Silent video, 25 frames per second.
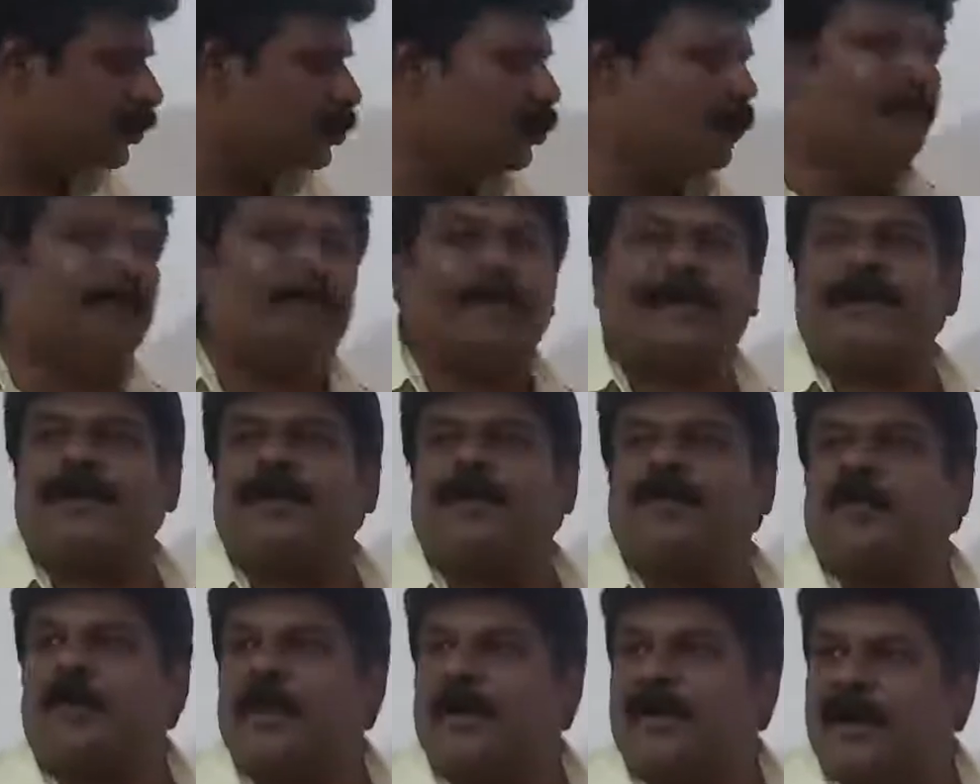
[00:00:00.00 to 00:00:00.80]
to print
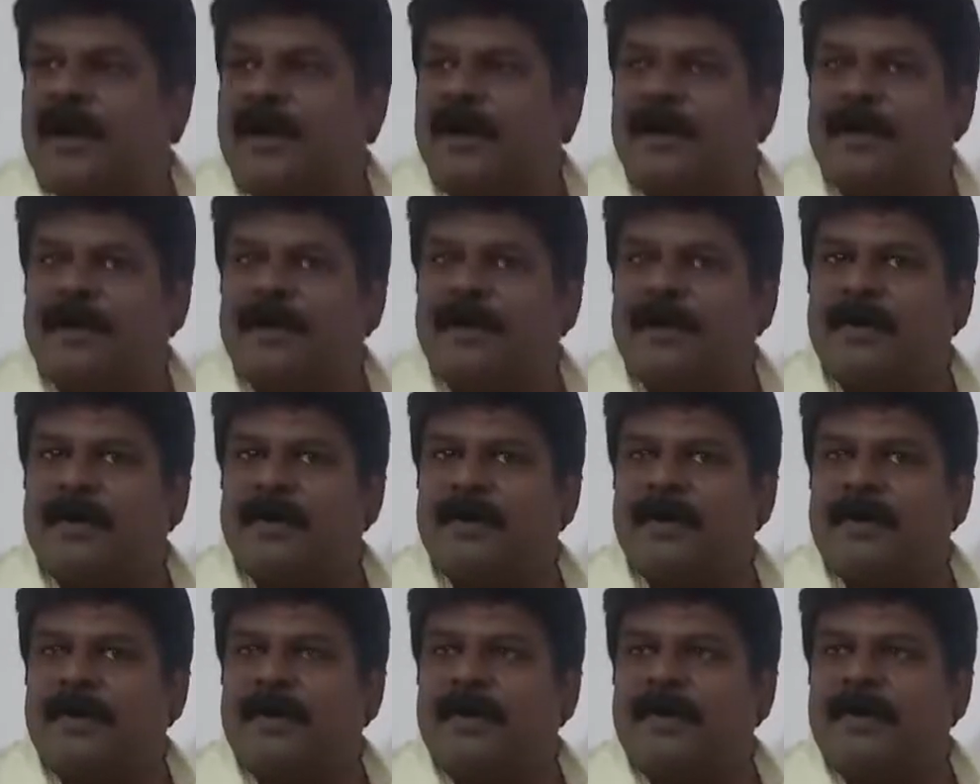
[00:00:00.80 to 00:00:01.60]
over here.
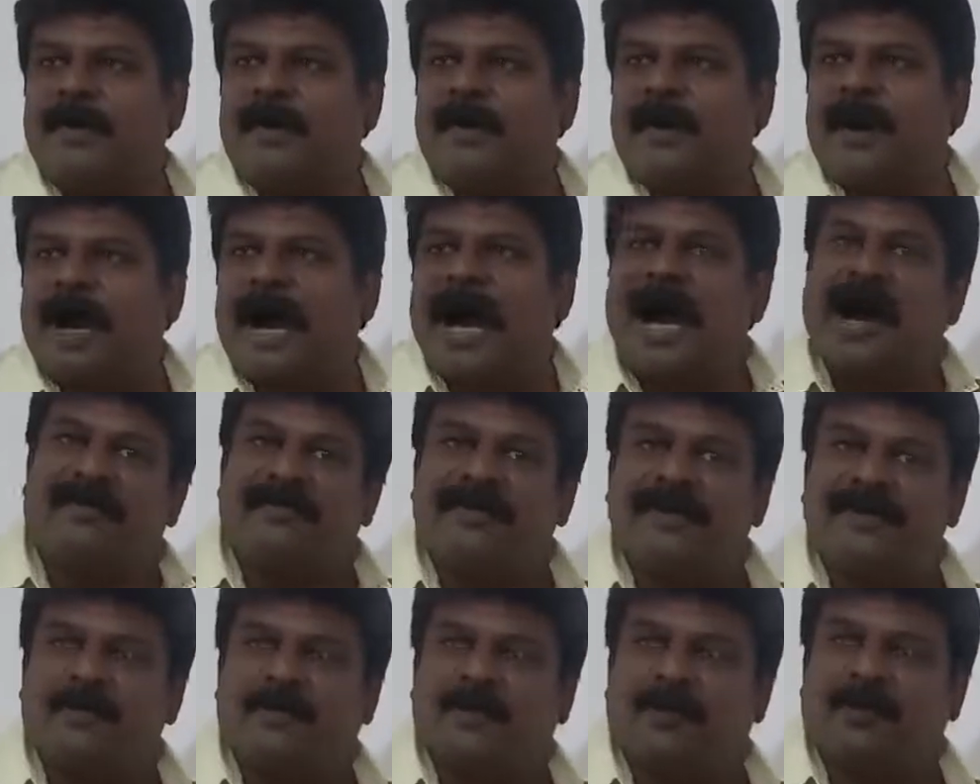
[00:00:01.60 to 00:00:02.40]
How
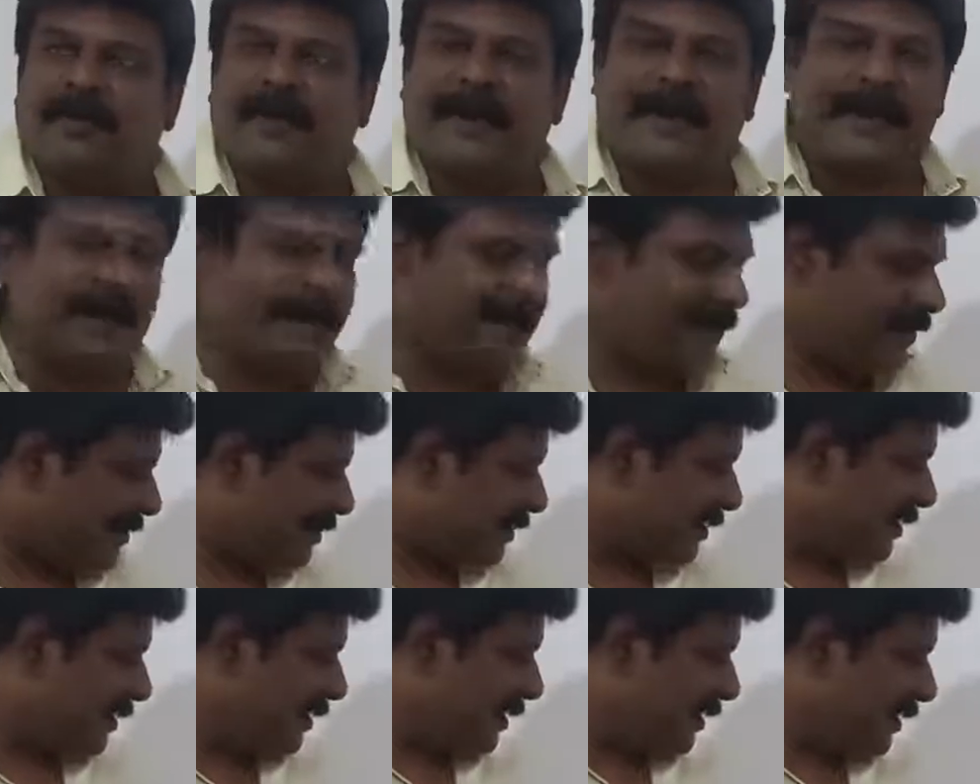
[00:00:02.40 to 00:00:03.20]
it could be?
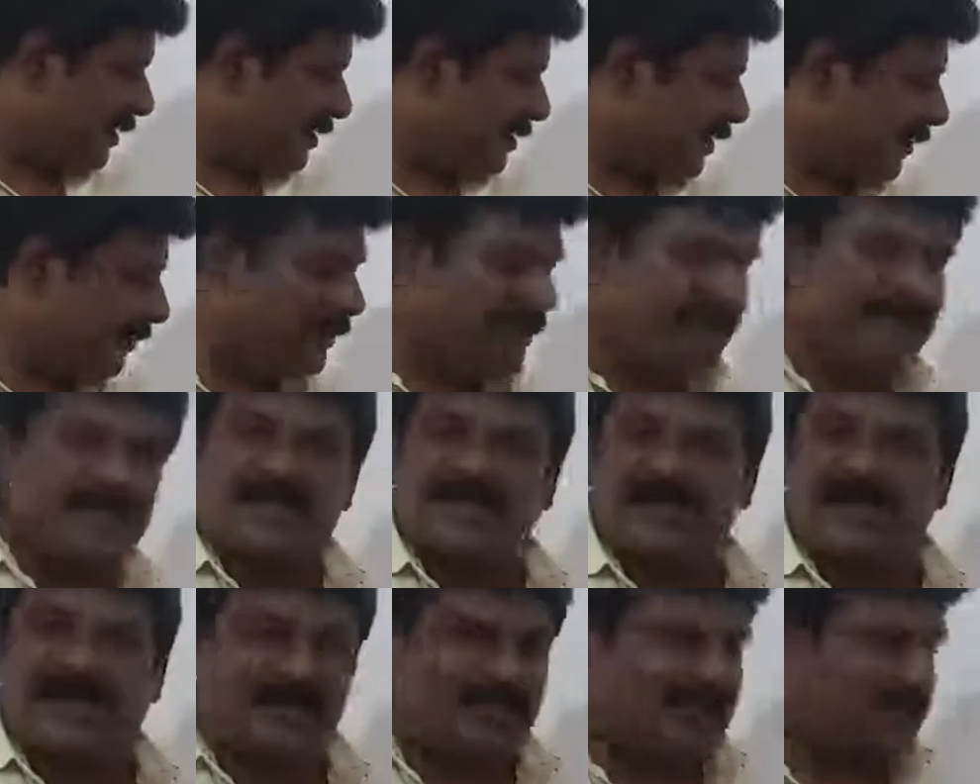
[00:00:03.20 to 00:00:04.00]
Step number
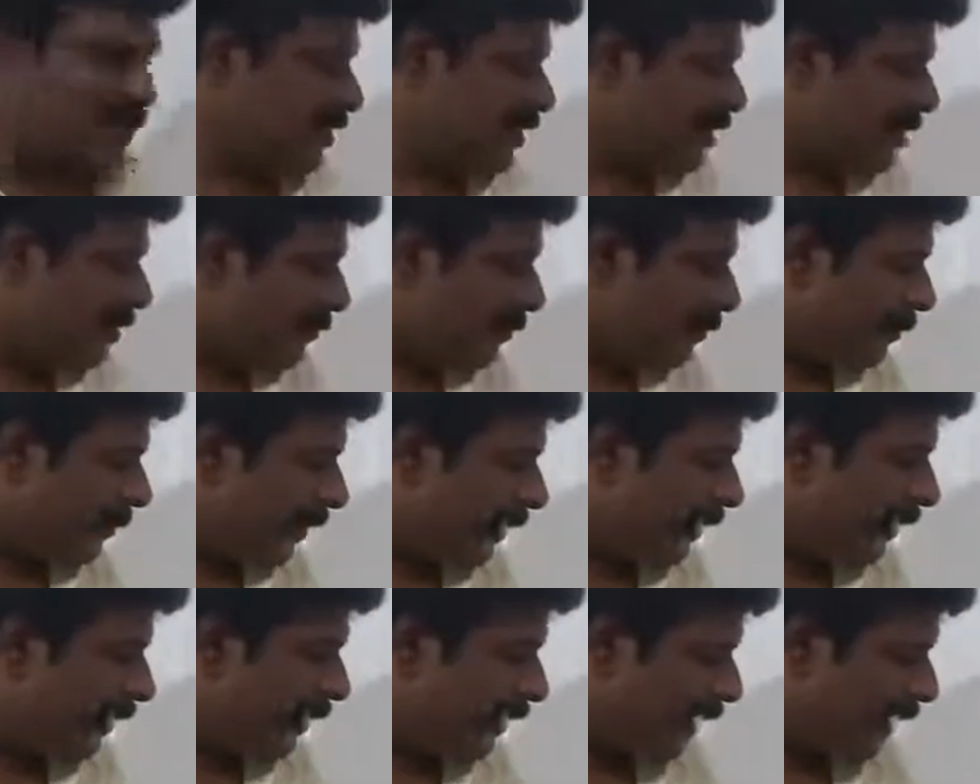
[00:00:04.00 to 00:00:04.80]
6, print